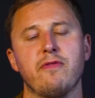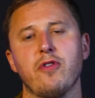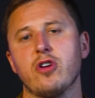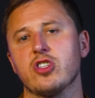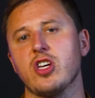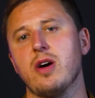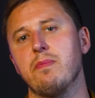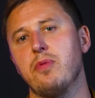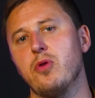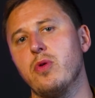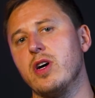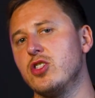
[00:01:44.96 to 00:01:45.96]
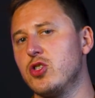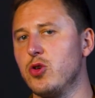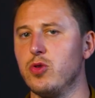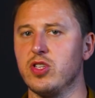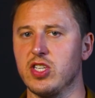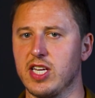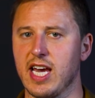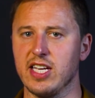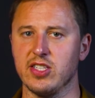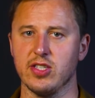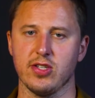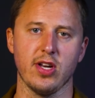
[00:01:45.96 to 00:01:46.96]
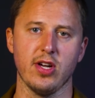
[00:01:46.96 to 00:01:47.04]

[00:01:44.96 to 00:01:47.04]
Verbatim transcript: for example, as soon as a case is